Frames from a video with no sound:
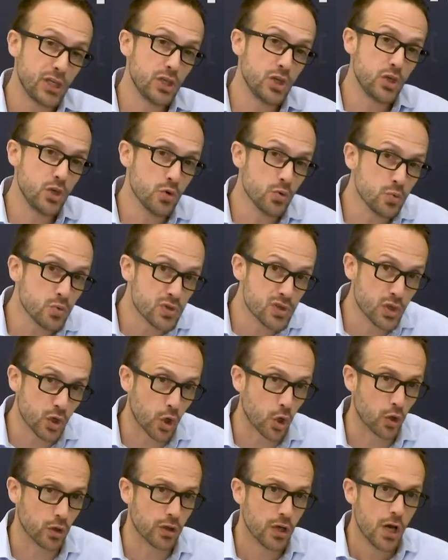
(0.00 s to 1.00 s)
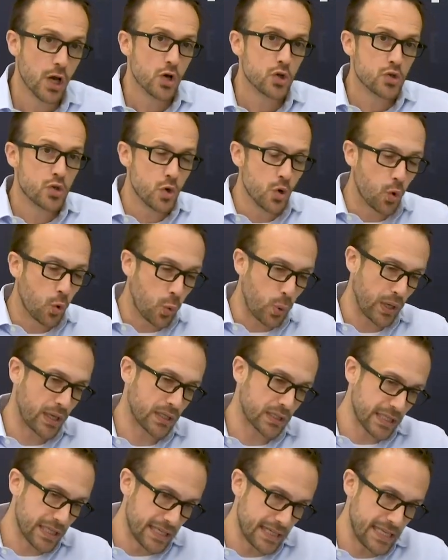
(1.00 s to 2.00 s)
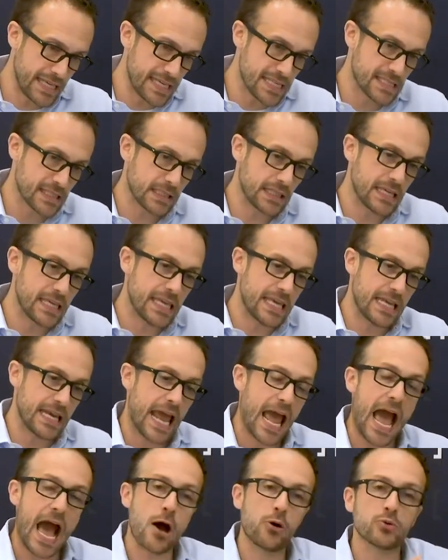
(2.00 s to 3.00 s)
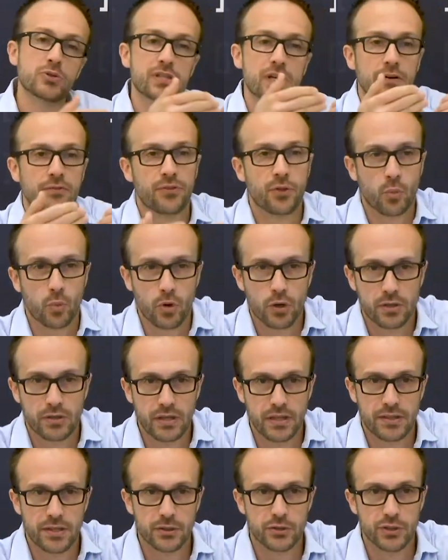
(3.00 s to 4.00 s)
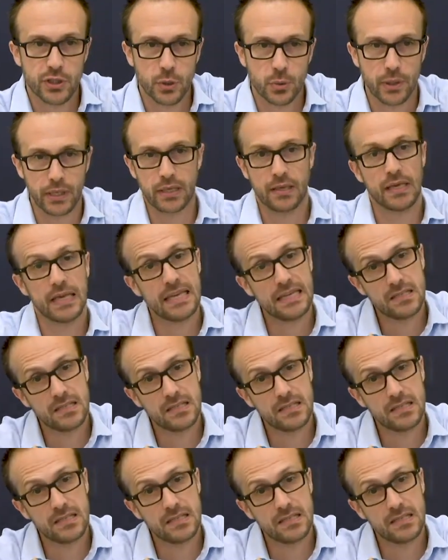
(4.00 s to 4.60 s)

user to quickly and easily get out of the work that they're doing